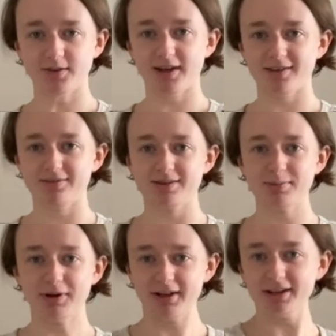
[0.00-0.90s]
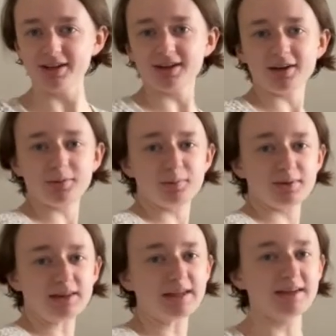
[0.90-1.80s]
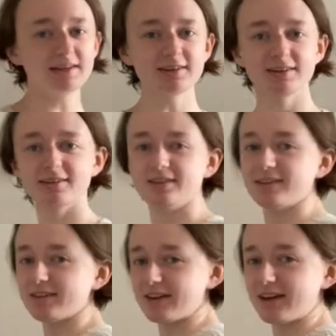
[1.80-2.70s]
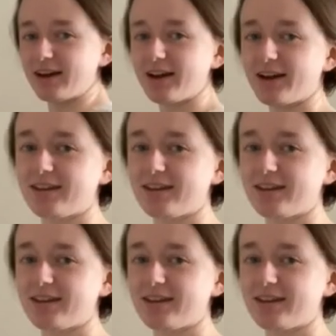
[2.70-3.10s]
I have the body completed. I